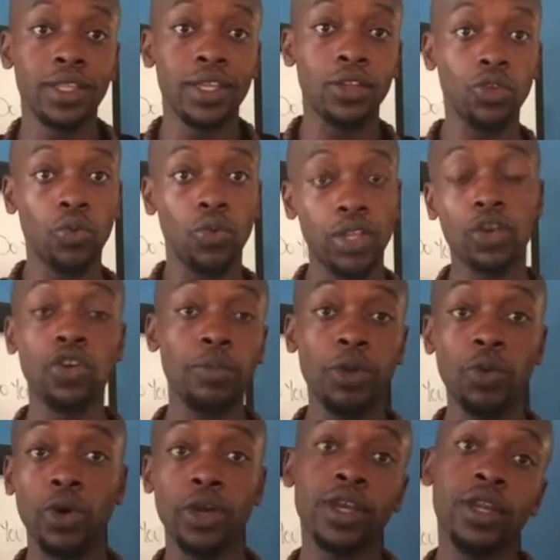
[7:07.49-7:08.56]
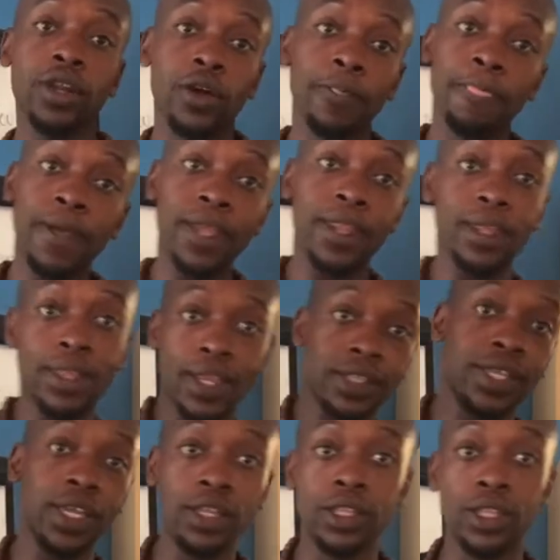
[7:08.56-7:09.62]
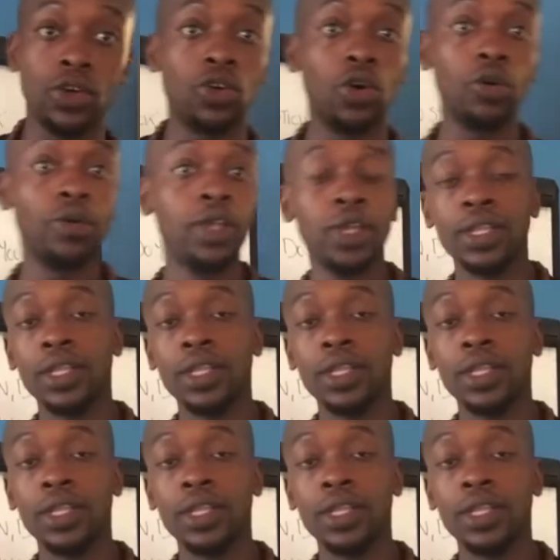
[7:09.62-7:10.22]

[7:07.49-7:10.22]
they don't know what they're going to be working on, and the next day they go,